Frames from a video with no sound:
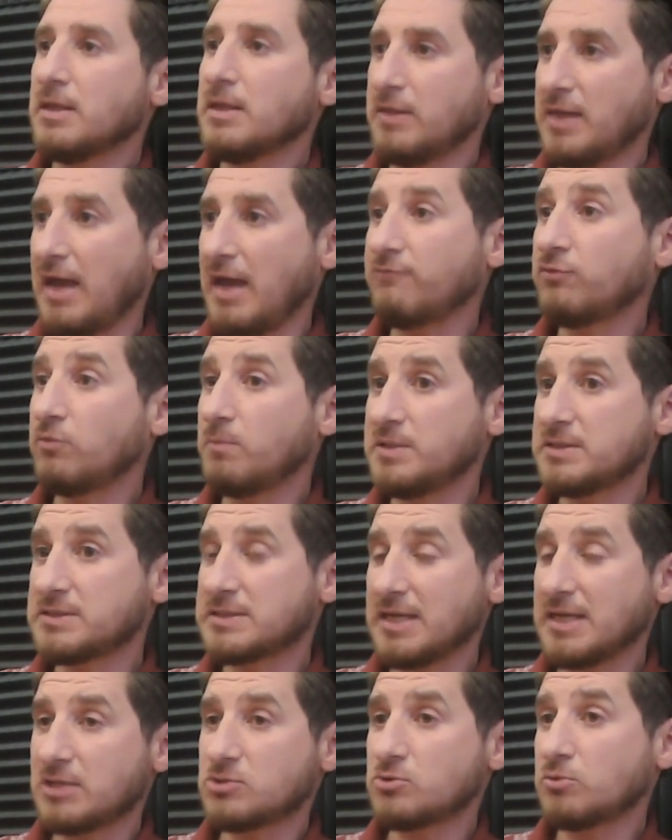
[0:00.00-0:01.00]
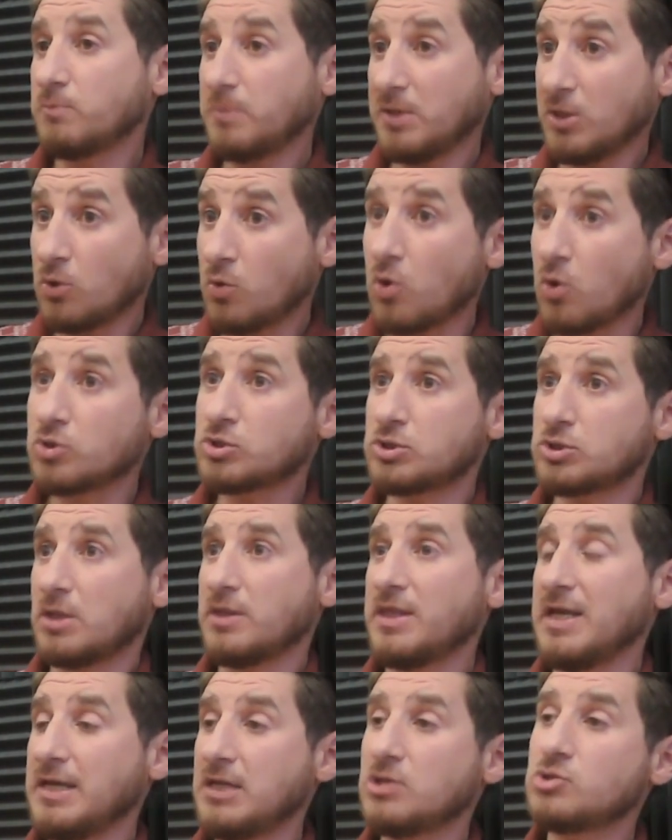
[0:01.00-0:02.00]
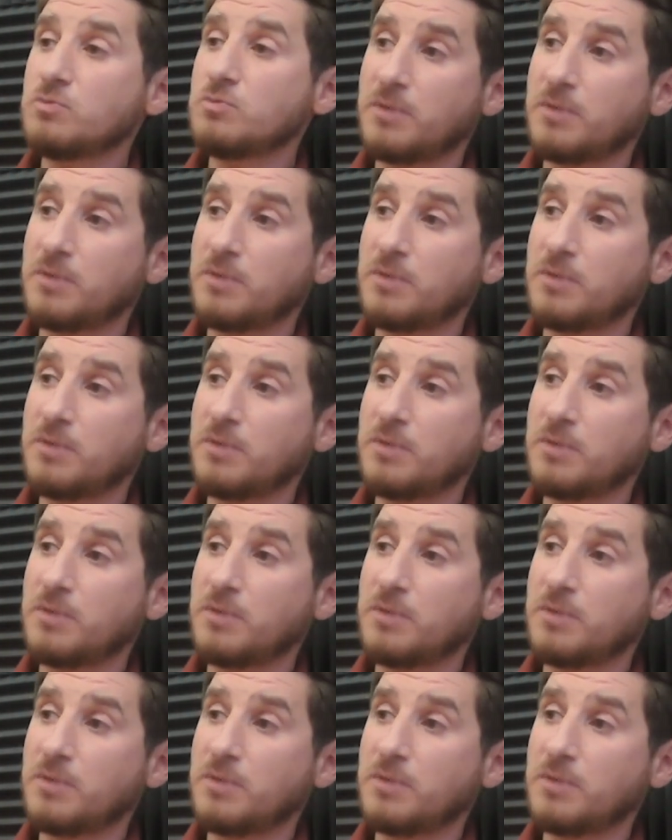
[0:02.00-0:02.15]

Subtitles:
they have to be scheduled because they need to